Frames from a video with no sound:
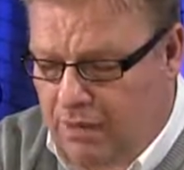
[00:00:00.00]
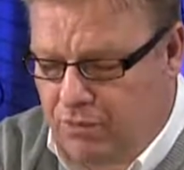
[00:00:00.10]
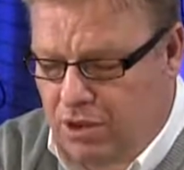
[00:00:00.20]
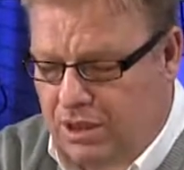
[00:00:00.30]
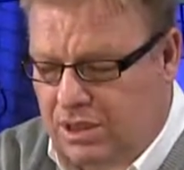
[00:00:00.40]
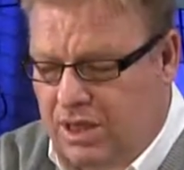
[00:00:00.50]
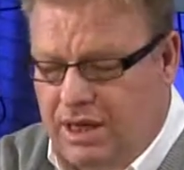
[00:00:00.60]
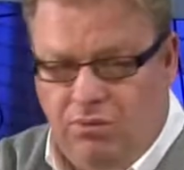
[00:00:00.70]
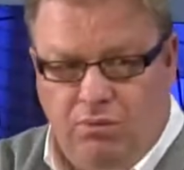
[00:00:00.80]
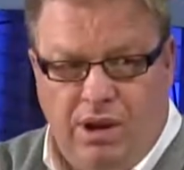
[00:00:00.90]
You can
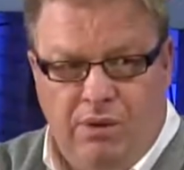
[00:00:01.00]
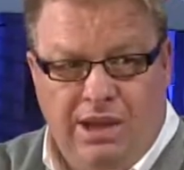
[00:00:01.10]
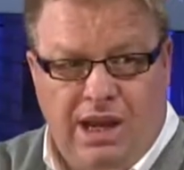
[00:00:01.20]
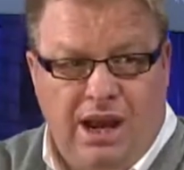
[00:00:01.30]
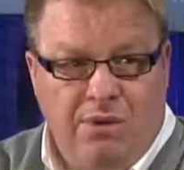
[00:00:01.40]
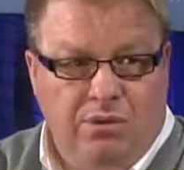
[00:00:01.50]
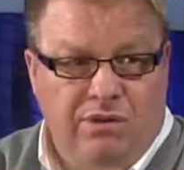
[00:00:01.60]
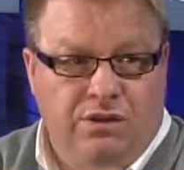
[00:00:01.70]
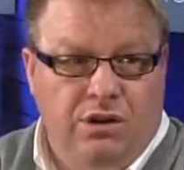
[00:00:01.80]
see where we've